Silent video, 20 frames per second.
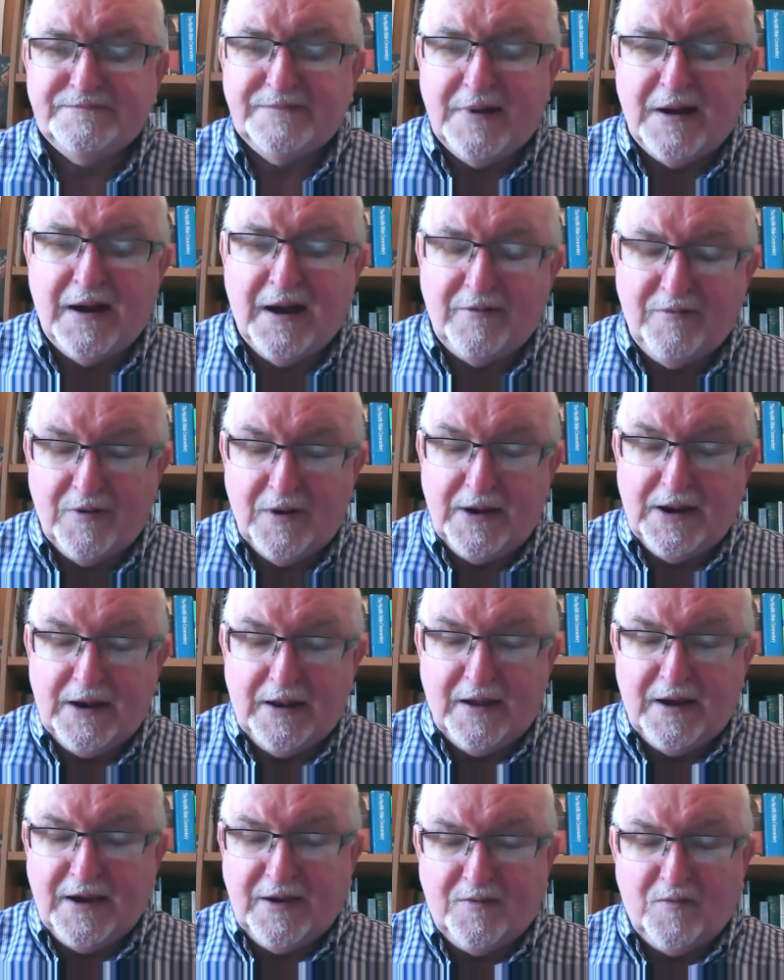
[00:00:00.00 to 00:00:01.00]
I really
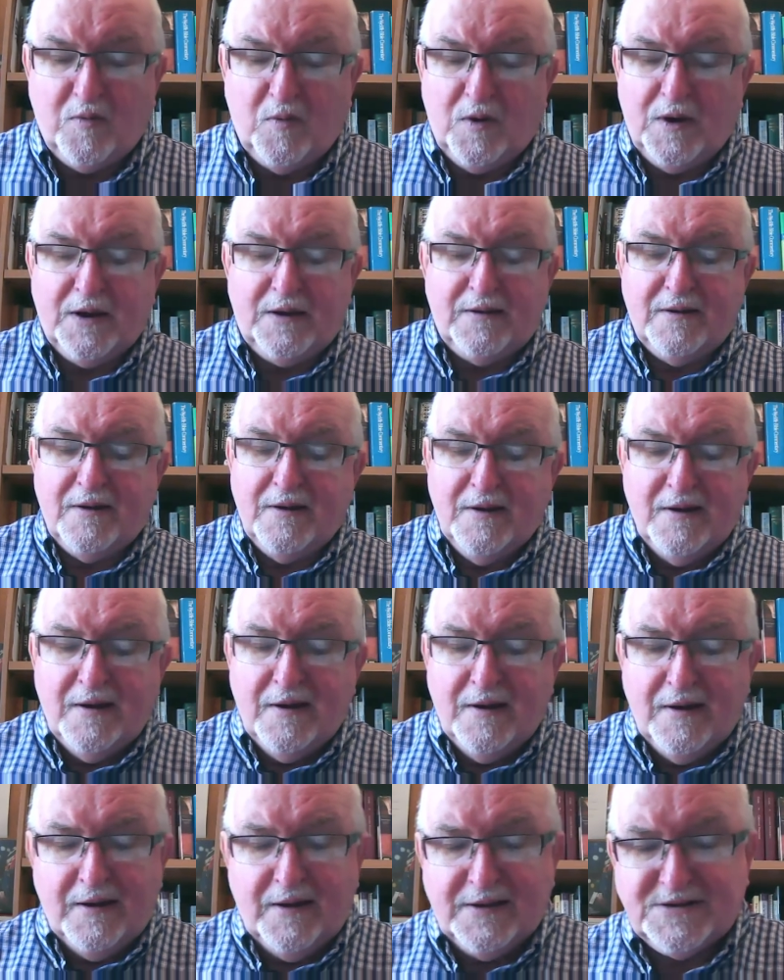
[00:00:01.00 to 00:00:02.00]
like what
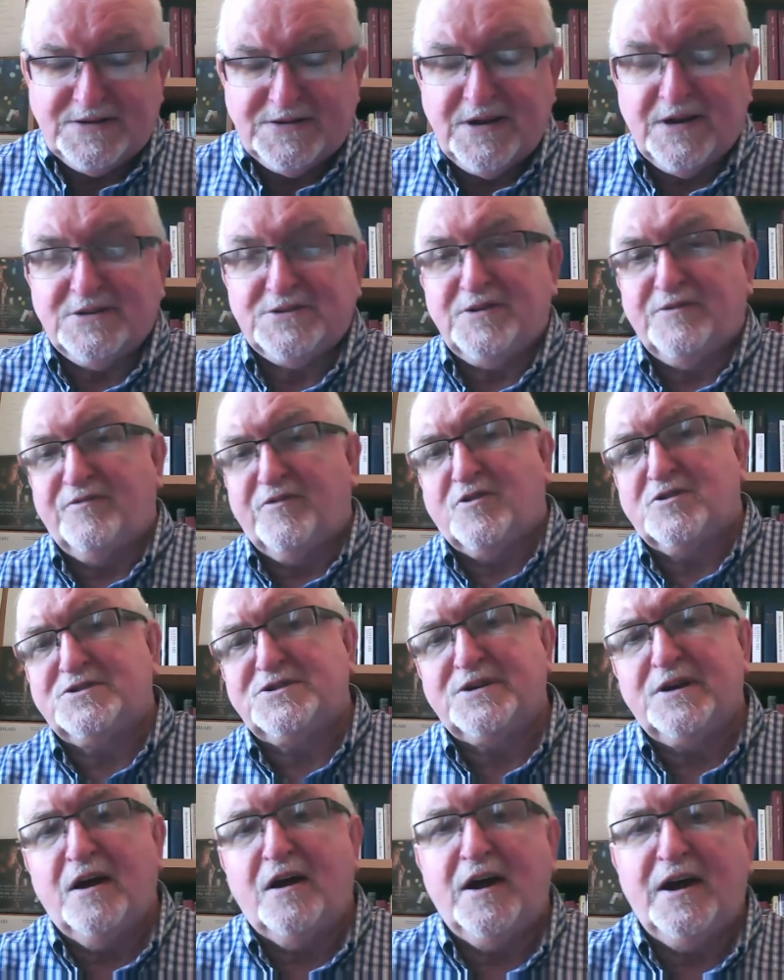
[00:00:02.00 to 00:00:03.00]
it says in
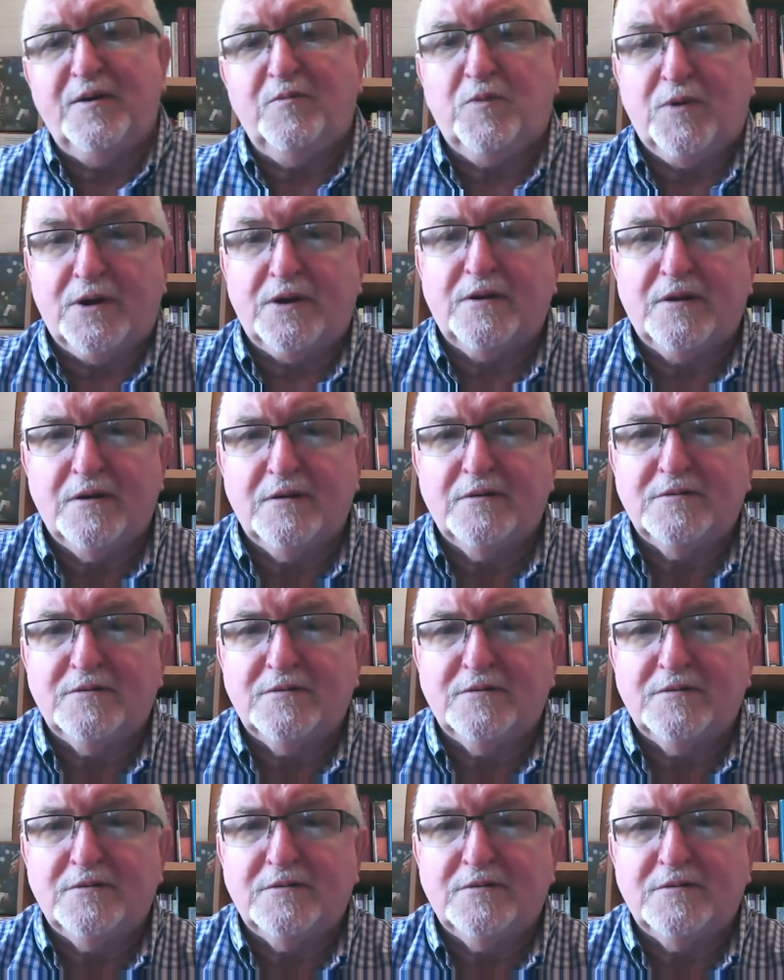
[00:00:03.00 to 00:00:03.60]
verse 9, what